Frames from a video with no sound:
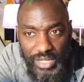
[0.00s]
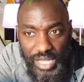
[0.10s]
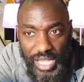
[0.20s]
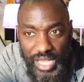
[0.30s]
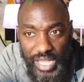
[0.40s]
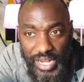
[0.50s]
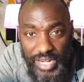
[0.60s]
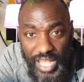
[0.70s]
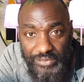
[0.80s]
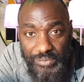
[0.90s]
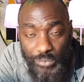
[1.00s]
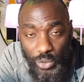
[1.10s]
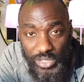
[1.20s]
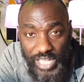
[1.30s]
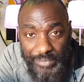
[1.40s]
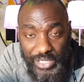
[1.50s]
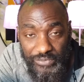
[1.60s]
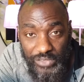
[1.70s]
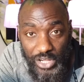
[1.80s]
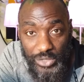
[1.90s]
And having more laminar
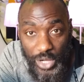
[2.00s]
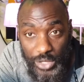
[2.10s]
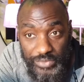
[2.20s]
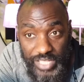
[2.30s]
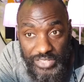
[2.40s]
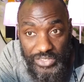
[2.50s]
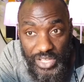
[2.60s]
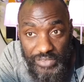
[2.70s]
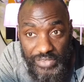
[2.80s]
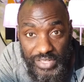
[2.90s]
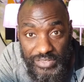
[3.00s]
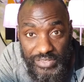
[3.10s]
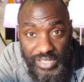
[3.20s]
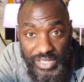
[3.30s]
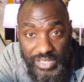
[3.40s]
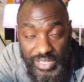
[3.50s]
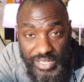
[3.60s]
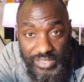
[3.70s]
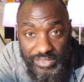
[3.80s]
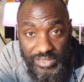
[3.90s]
flow over that surface
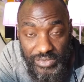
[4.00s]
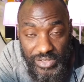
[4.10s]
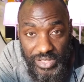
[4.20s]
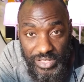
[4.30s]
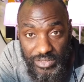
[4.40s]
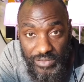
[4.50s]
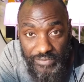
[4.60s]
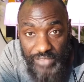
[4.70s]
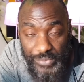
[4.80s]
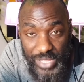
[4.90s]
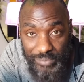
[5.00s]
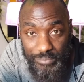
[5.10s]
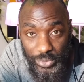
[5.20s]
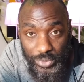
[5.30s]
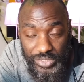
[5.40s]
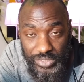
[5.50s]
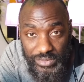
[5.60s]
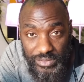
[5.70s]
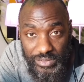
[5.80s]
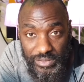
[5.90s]
is very
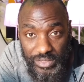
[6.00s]
important.